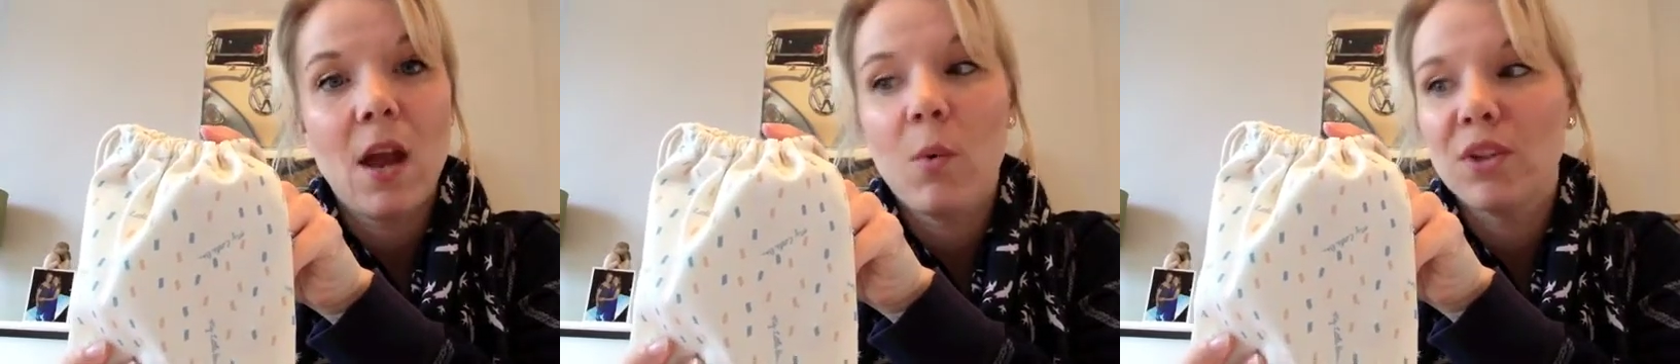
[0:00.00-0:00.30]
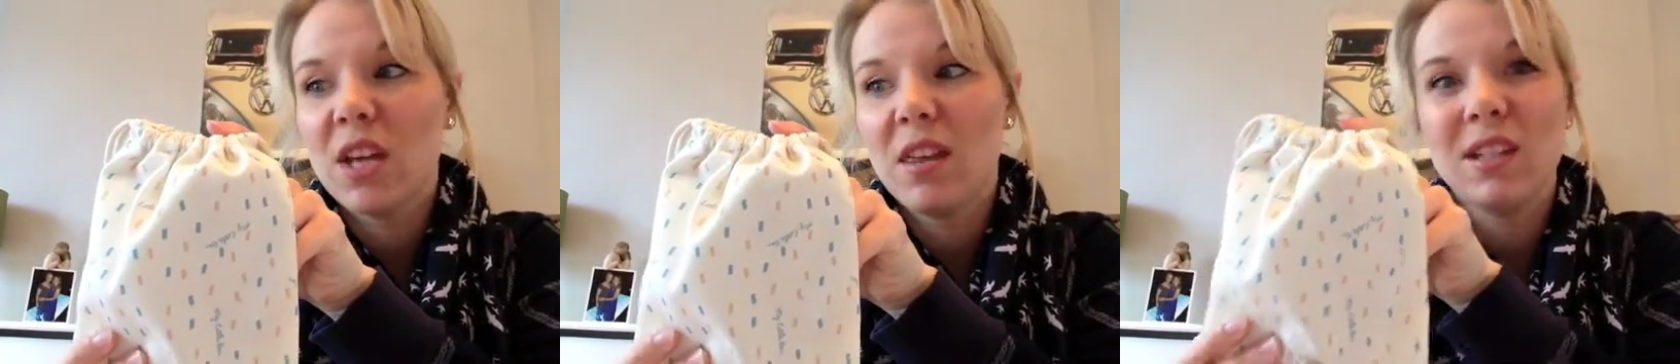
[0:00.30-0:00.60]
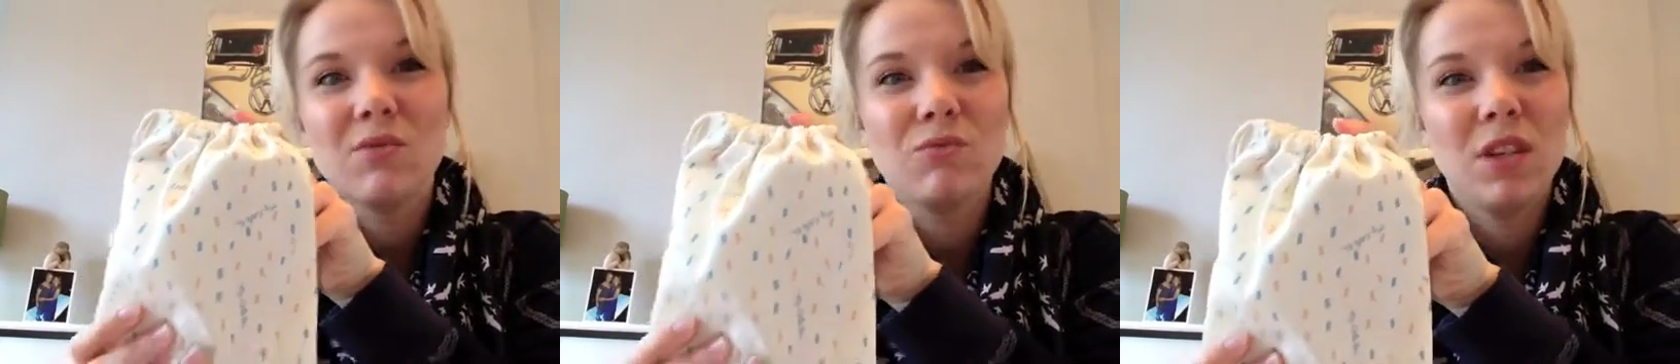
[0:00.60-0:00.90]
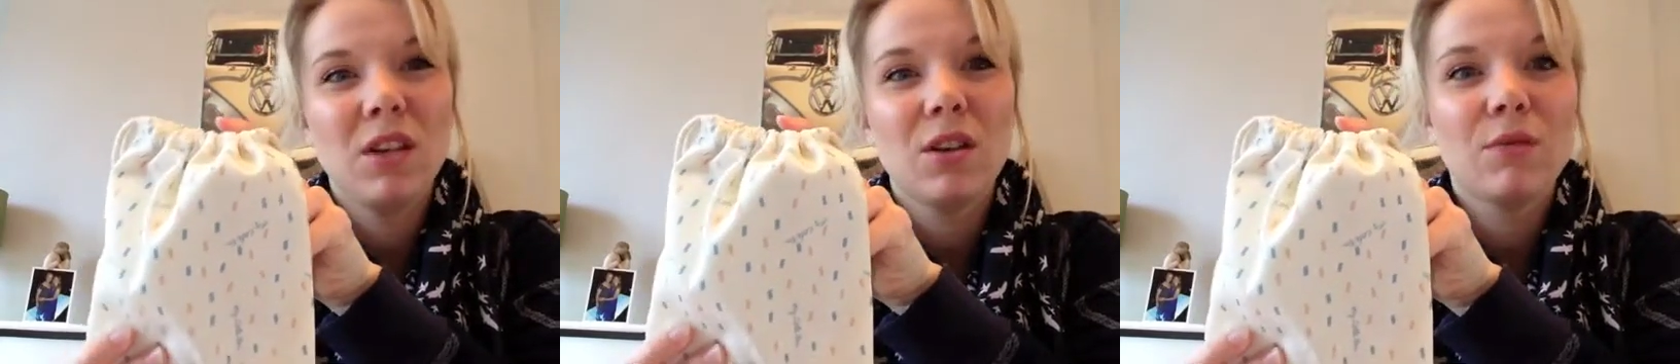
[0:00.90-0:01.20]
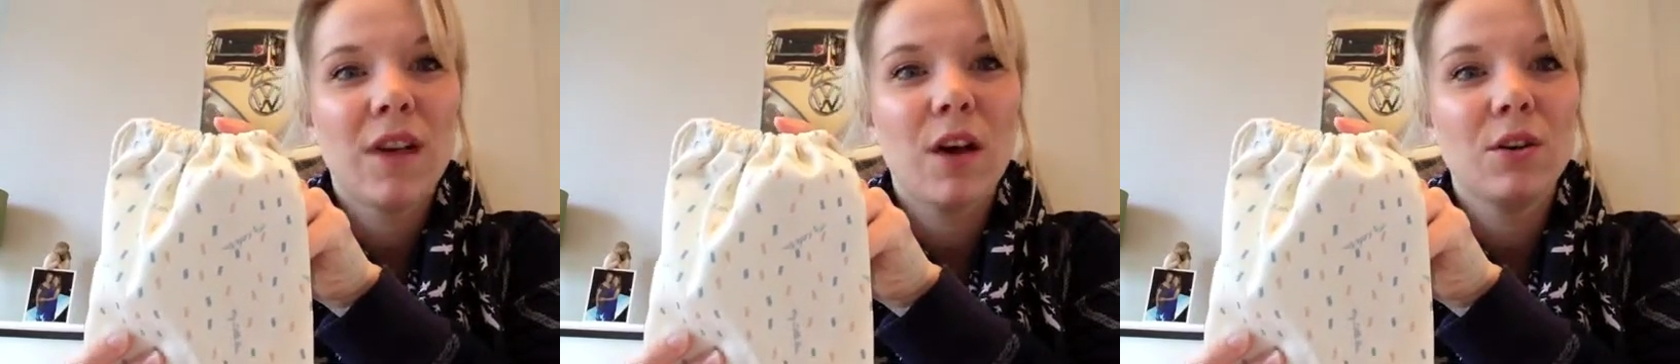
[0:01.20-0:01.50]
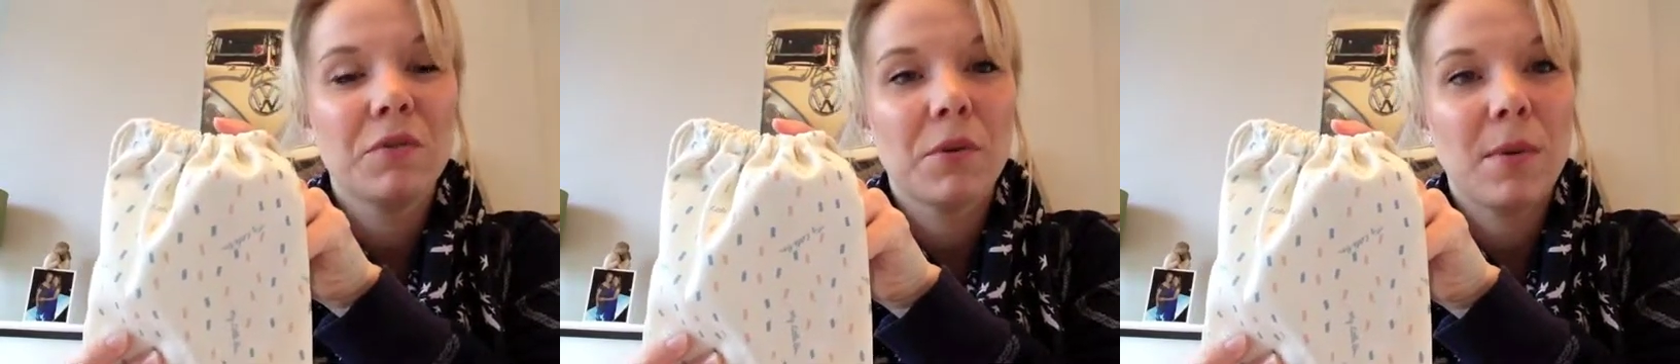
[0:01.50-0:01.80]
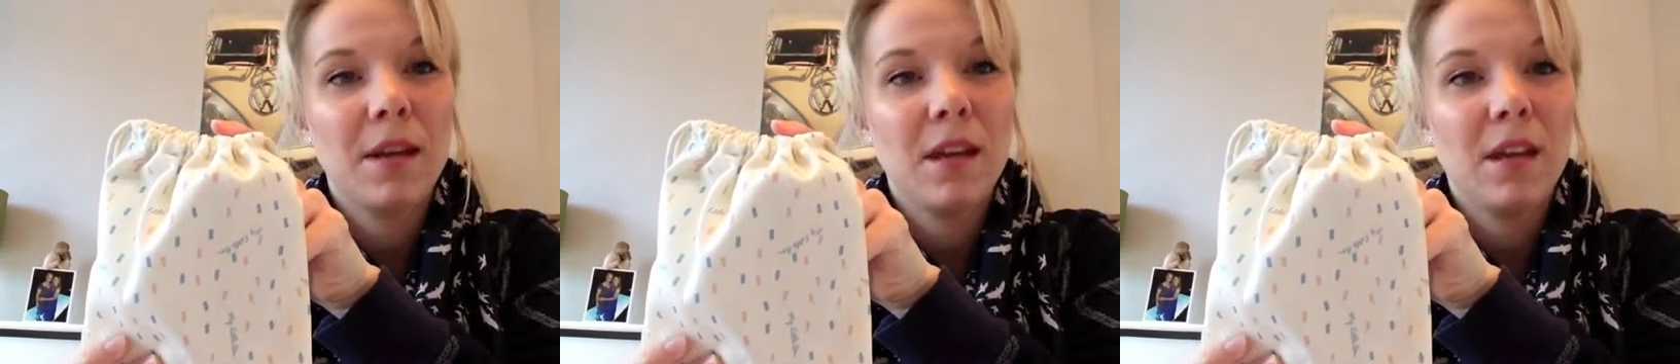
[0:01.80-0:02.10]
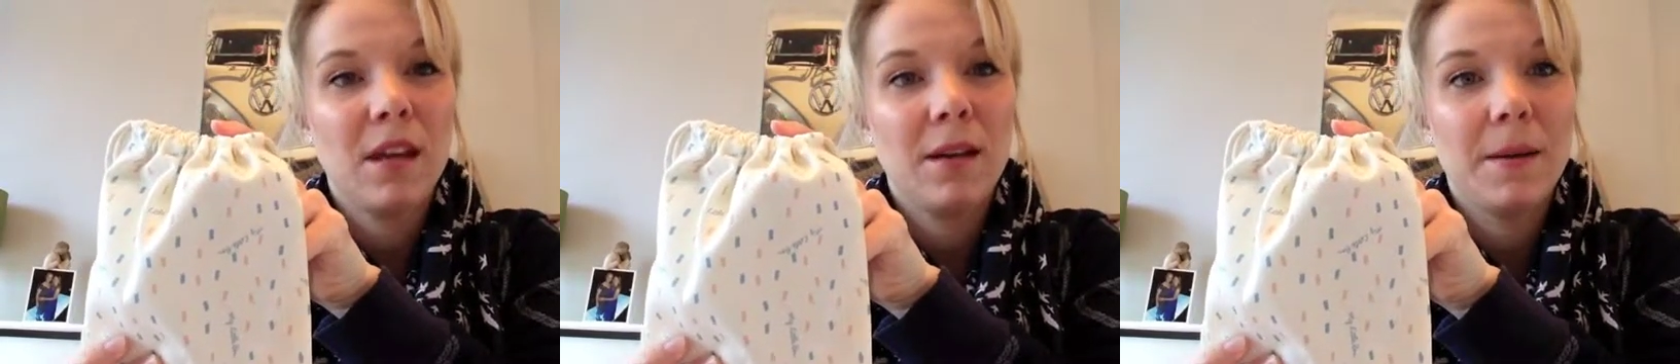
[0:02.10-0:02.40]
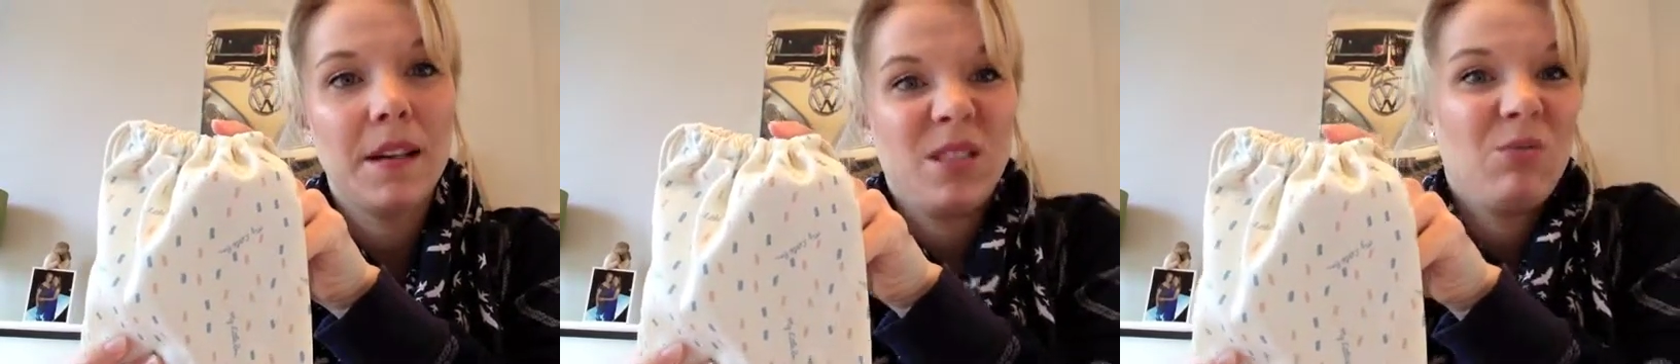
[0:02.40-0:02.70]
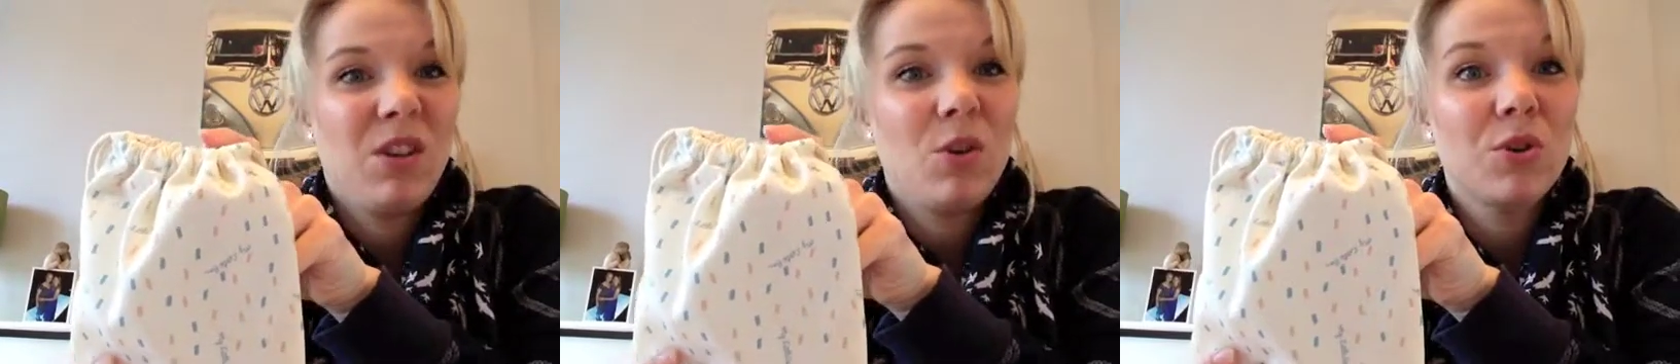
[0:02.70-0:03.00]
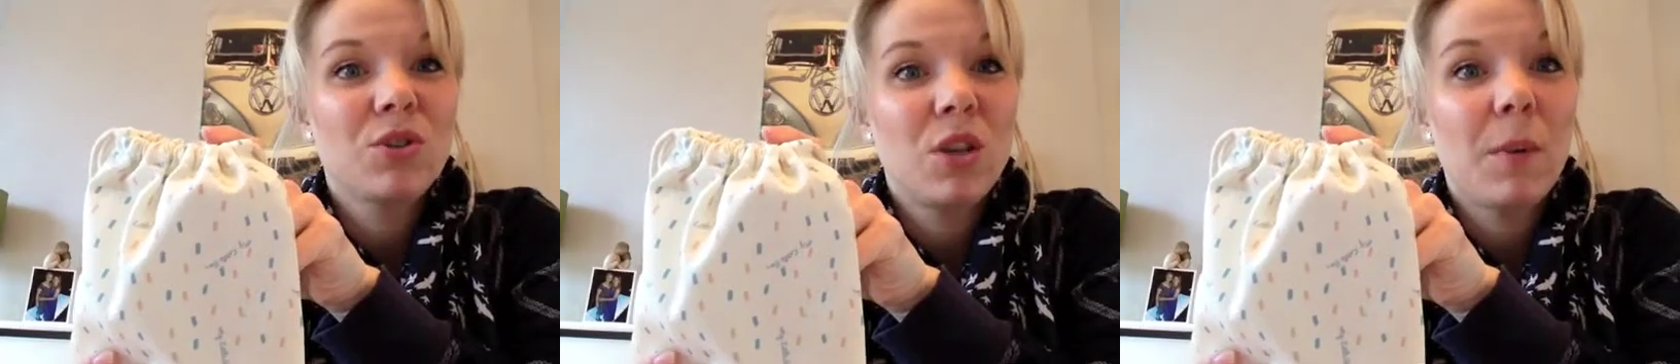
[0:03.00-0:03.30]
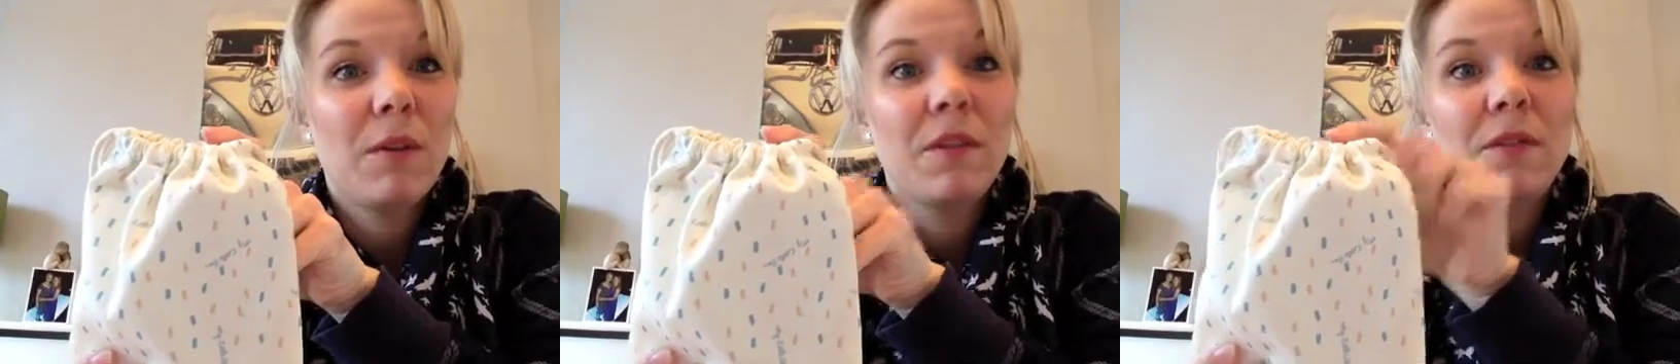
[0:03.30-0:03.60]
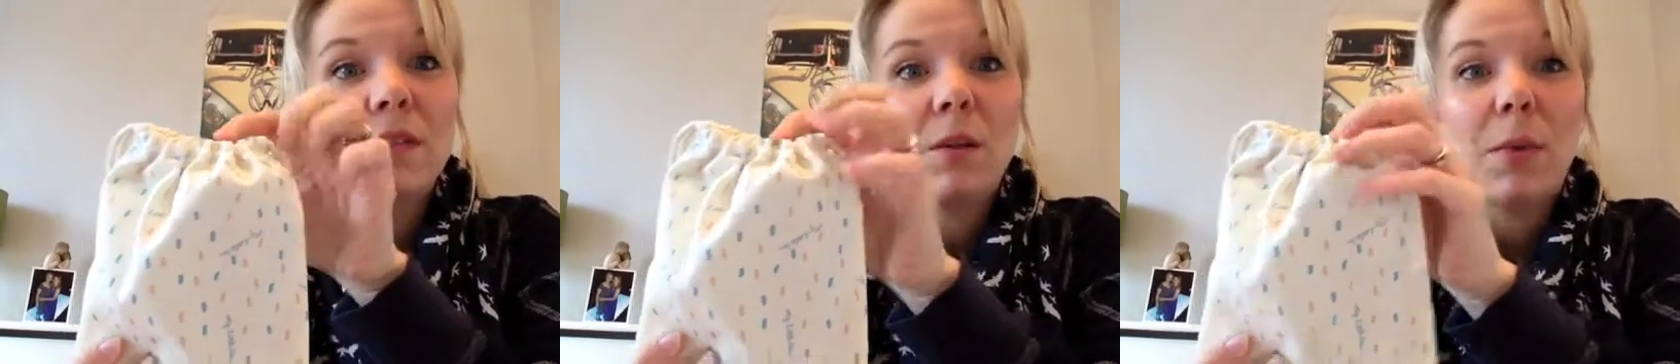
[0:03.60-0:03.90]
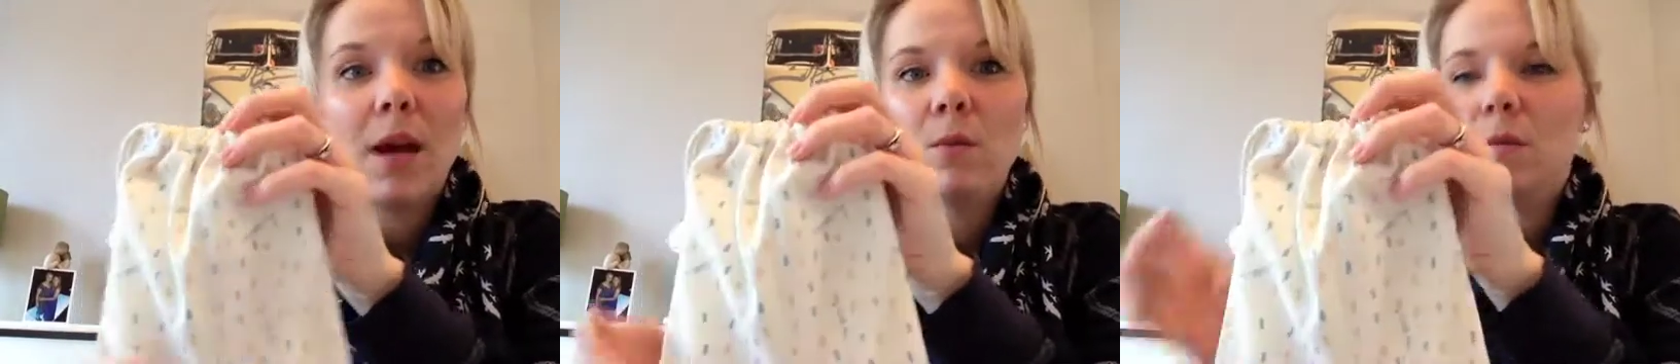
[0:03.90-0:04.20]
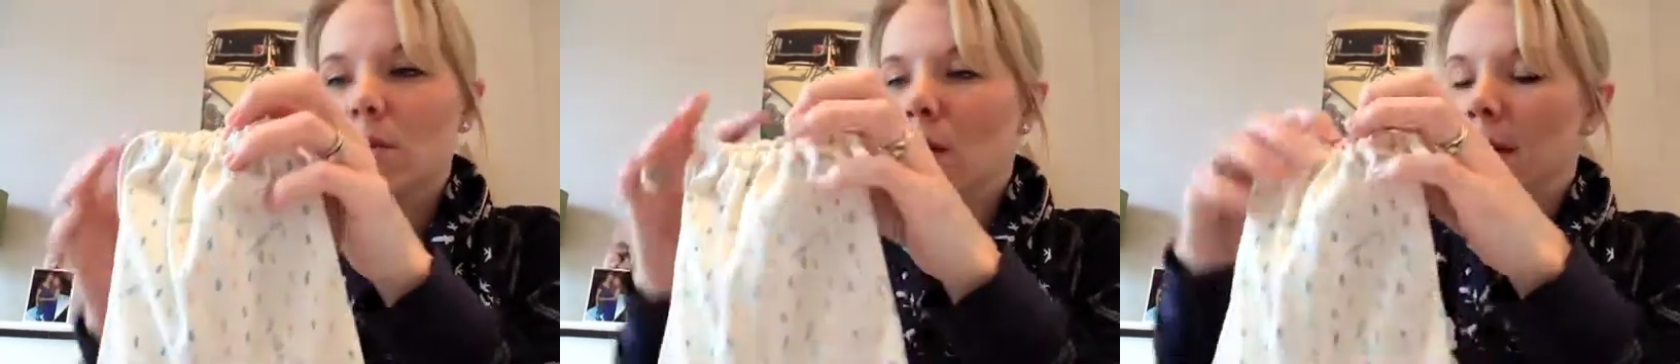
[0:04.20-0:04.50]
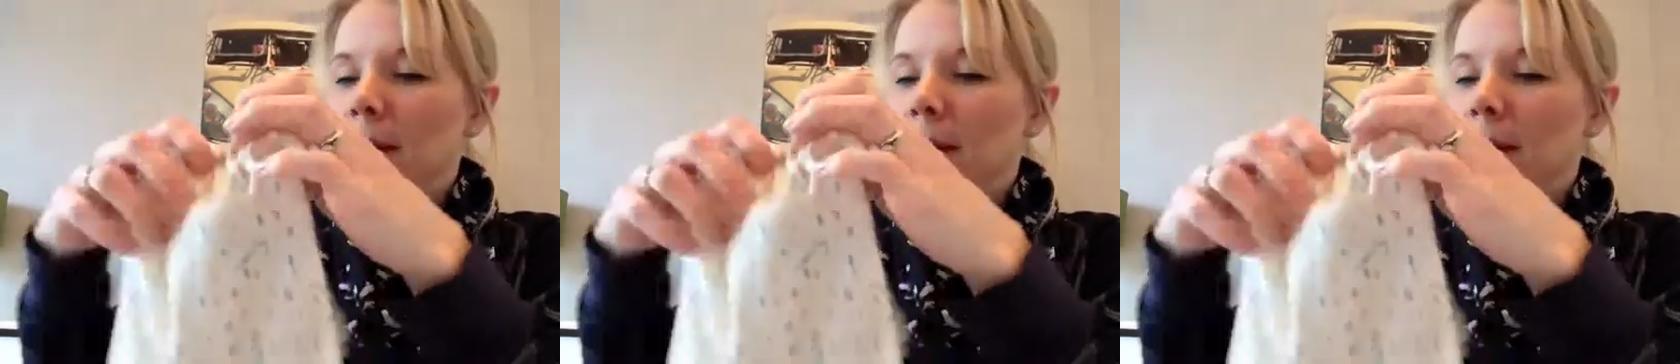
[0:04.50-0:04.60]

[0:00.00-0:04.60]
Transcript: which I think is really good value for money, that it's only costing you about £15.